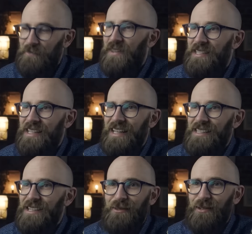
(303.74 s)
It's
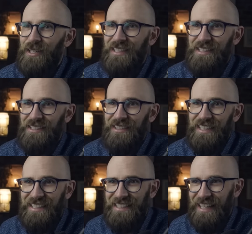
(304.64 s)
like, dude, what are you
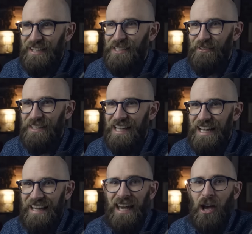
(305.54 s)
doing? If someone's
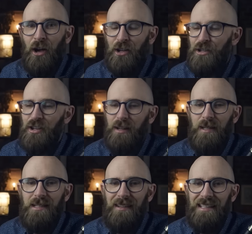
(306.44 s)
like, you shouldn't
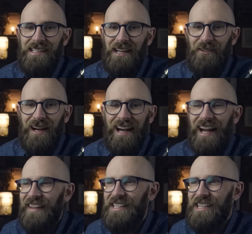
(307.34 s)
be doing this anyway,
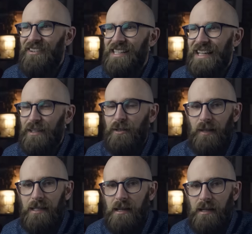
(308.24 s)
and then someone's like
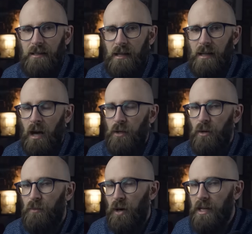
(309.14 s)
threatening to cut
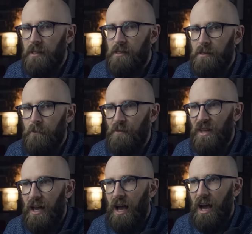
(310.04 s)
your brakes,
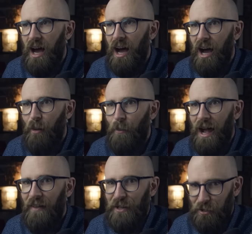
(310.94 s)

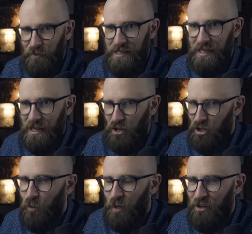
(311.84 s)
and they obviously
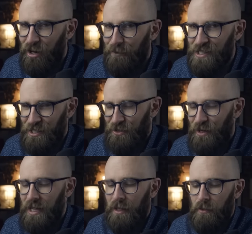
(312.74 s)
know what you're up to,
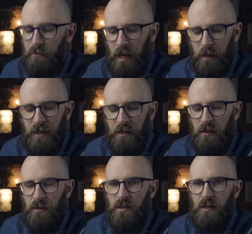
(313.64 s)
maybe
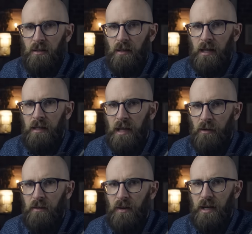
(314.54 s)
you should heed
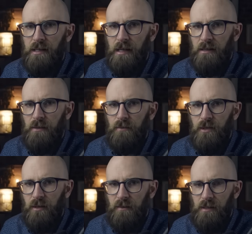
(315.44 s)
their advice, as you
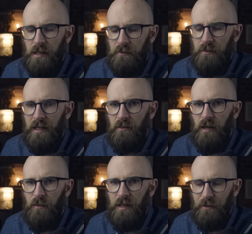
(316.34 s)
should have done
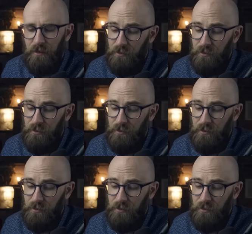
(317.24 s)
anyway without the